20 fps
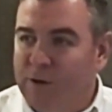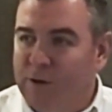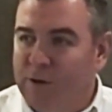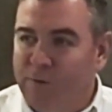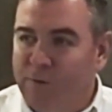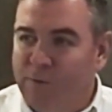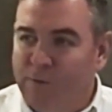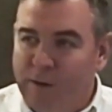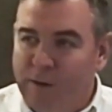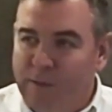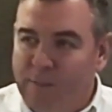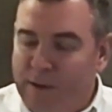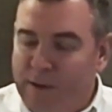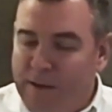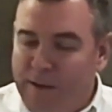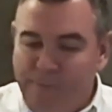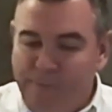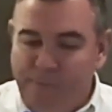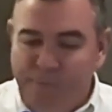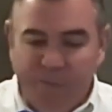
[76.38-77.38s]
Their
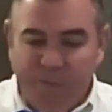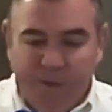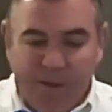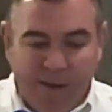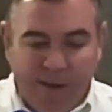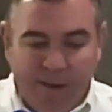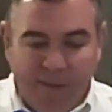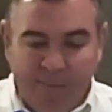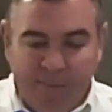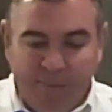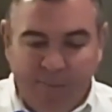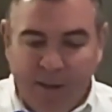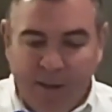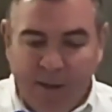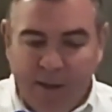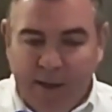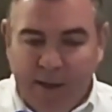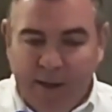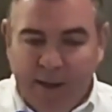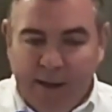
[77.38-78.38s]
belief
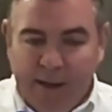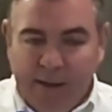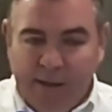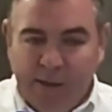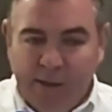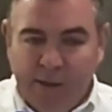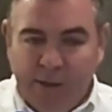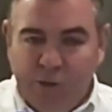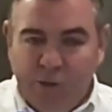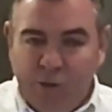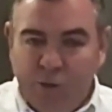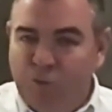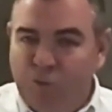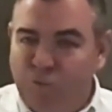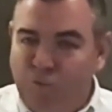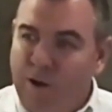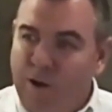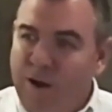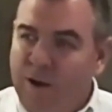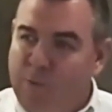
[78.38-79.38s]
is that you don't
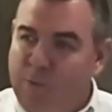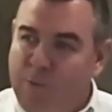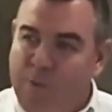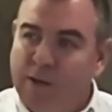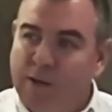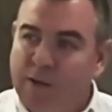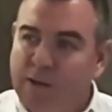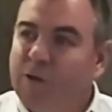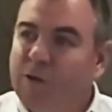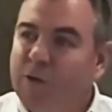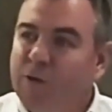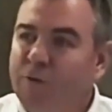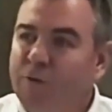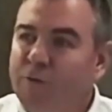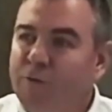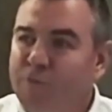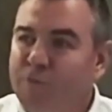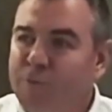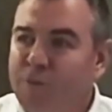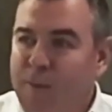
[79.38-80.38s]
try to make the curve to